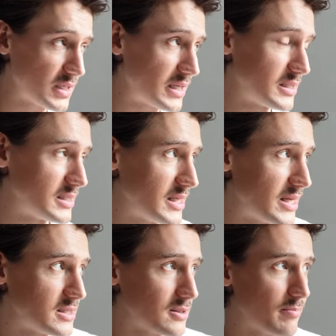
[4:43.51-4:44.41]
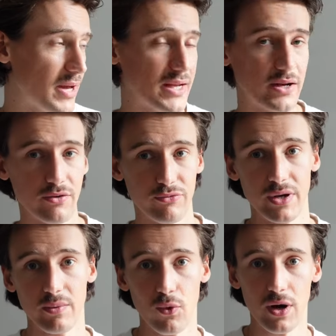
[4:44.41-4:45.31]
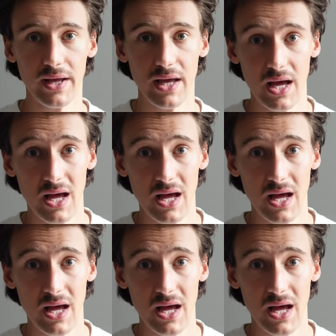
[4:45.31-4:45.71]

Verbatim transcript: as I said, paint over it in white